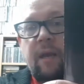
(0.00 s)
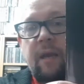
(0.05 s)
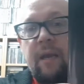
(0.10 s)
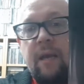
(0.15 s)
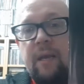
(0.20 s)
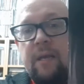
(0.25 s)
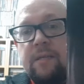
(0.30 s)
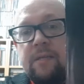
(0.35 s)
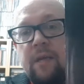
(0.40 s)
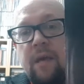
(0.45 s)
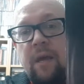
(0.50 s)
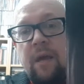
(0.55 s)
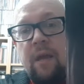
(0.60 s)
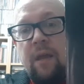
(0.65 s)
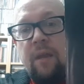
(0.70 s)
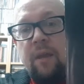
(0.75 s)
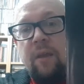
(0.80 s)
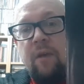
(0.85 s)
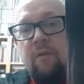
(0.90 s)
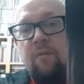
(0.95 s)
is uh,
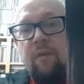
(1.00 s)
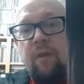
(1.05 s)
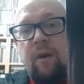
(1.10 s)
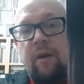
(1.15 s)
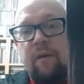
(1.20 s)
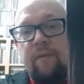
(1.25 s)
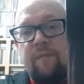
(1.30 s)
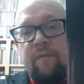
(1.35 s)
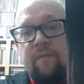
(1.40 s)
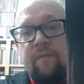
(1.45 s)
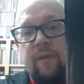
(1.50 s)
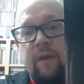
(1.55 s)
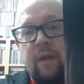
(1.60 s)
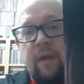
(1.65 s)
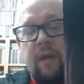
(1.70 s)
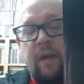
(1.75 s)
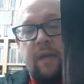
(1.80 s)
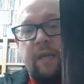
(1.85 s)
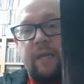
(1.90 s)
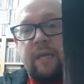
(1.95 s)
New Life,
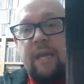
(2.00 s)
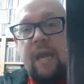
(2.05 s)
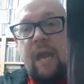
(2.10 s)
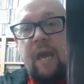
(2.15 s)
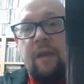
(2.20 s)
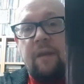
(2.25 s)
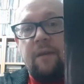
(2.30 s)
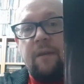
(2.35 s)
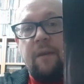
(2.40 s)
and again